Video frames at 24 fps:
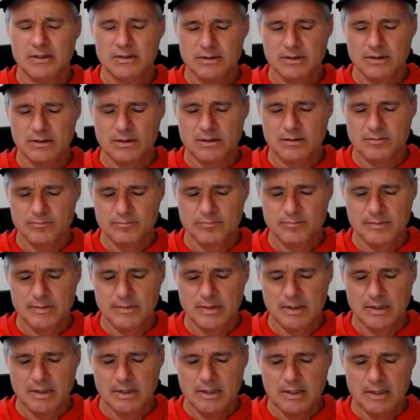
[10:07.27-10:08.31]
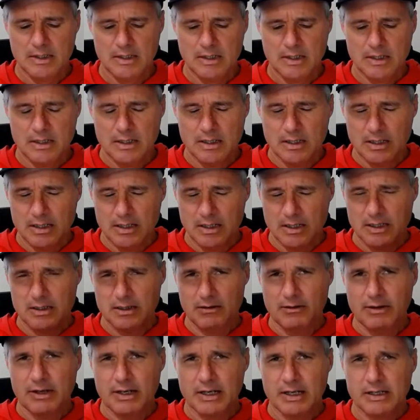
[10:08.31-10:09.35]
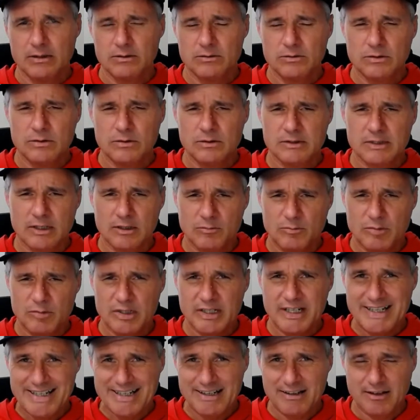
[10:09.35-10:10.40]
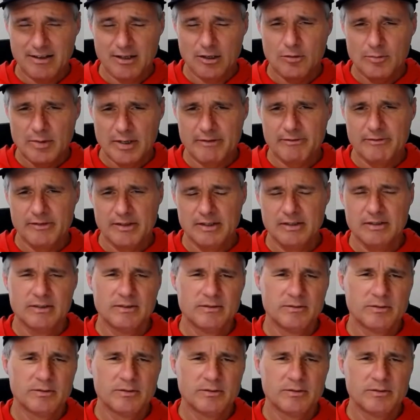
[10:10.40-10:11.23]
So another thing I don't do is I don't put anything on my feet.